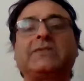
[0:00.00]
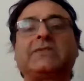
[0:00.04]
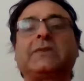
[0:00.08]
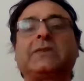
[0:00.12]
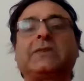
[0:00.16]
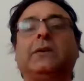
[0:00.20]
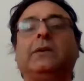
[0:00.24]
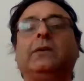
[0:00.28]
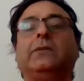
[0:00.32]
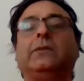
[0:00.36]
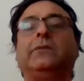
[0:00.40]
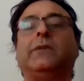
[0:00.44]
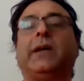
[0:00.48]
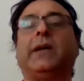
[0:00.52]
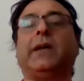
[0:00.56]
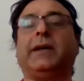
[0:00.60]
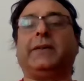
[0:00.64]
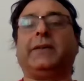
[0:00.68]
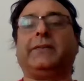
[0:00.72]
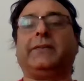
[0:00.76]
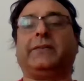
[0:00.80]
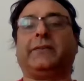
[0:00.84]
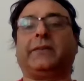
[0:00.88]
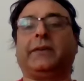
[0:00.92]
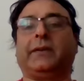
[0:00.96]
serve
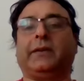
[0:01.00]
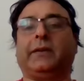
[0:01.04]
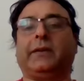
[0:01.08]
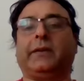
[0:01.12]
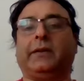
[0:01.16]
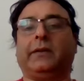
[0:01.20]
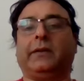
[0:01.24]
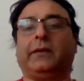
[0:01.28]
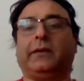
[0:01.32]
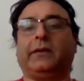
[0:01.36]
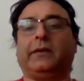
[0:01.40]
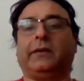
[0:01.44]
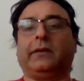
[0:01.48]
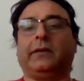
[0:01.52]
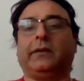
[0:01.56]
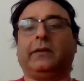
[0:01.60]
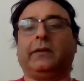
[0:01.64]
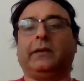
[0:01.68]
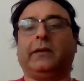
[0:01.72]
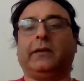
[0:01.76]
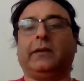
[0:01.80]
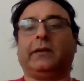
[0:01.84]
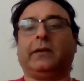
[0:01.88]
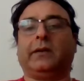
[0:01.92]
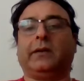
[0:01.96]
as a
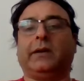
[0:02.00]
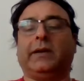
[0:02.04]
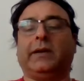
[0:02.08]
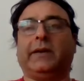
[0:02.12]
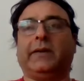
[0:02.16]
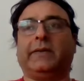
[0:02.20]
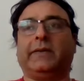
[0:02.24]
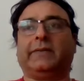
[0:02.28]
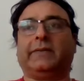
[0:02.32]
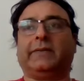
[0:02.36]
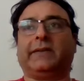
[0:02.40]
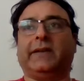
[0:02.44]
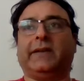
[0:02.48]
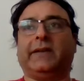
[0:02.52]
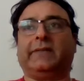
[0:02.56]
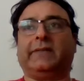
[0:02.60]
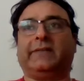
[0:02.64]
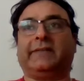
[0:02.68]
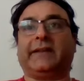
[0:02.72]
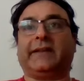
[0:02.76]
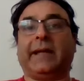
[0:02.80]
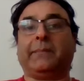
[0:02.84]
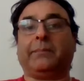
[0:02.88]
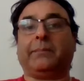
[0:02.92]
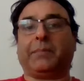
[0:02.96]

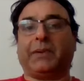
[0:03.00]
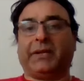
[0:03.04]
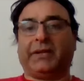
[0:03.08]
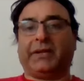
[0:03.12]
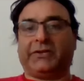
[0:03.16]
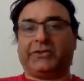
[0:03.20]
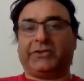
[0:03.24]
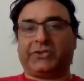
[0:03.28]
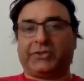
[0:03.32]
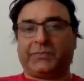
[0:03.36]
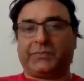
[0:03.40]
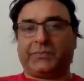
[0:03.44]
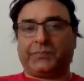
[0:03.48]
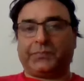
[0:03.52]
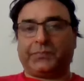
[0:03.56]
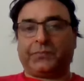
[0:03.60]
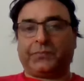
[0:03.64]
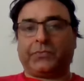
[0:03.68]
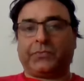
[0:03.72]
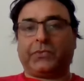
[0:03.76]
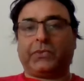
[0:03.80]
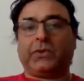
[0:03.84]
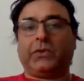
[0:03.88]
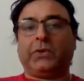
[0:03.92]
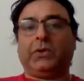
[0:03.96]
template
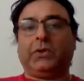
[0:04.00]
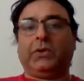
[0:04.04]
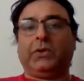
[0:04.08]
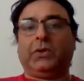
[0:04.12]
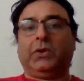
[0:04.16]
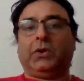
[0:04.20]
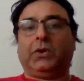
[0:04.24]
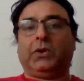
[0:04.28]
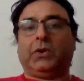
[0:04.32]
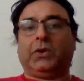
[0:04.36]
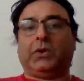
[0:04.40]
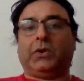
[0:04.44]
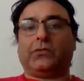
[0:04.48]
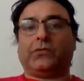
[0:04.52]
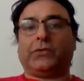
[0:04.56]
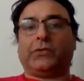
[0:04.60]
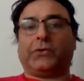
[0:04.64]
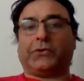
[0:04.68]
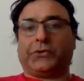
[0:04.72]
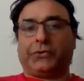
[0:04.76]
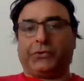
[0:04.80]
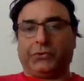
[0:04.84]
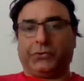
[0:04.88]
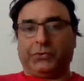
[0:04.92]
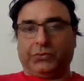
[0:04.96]
for
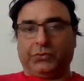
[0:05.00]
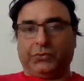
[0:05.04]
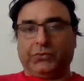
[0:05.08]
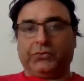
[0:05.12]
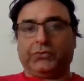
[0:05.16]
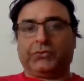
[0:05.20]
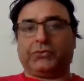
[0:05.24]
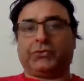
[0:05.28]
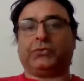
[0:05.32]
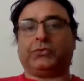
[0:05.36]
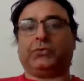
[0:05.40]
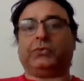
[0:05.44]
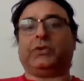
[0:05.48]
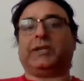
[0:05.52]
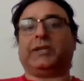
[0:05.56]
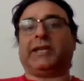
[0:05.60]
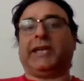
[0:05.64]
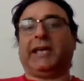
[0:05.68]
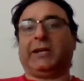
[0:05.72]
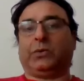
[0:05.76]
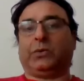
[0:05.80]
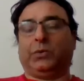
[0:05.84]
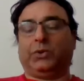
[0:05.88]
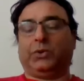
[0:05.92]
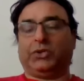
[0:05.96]
you to do the
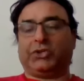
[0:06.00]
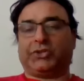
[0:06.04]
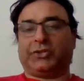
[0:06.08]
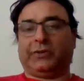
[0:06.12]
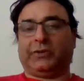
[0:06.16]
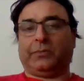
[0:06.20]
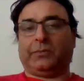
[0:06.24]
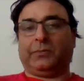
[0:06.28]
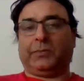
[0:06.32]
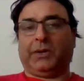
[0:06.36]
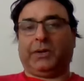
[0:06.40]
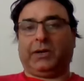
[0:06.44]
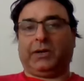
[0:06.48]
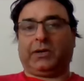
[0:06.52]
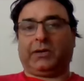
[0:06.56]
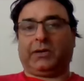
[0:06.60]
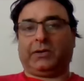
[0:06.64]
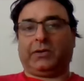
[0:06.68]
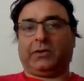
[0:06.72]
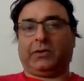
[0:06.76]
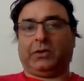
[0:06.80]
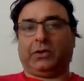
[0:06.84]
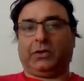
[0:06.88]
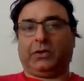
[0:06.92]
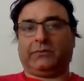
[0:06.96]
calculation part
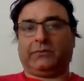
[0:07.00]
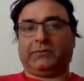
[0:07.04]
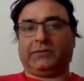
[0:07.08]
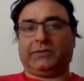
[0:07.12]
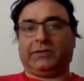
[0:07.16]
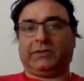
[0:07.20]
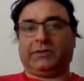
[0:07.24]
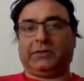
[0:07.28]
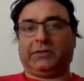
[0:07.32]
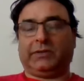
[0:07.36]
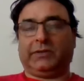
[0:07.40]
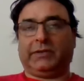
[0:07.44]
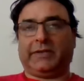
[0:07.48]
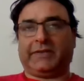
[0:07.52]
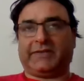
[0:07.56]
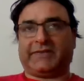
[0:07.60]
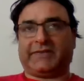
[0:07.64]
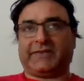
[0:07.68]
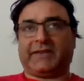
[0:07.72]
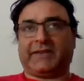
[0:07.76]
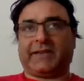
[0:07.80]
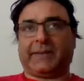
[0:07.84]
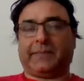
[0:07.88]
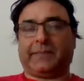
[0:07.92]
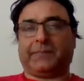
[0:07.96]
of the
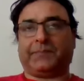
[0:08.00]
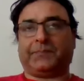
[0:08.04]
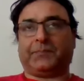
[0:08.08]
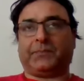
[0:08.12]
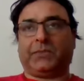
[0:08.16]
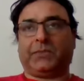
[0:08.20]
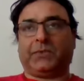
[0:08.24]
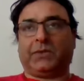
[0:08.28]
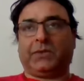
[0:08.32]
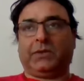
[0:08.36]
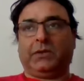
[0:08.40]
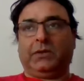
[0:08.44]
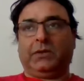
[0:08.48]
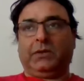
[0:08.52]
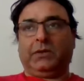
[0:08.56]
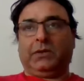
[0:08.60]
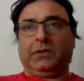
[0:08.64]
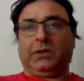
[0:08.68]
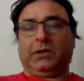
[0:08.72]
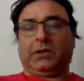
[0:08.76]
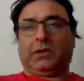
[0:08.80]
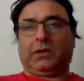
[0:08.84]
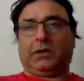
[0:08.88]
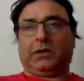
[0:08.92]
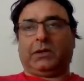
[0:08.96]
exam.
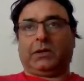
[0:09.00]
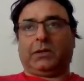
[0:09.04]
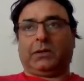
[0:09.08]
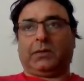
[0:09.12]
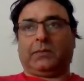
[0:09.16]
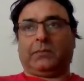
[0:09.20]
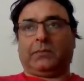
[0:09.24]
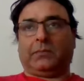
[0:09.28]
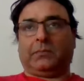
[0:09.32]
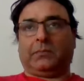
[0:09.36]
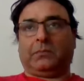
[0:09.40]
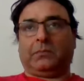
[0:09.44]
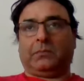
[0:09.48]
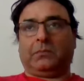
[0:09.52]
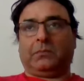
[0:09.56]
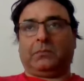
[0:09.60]
And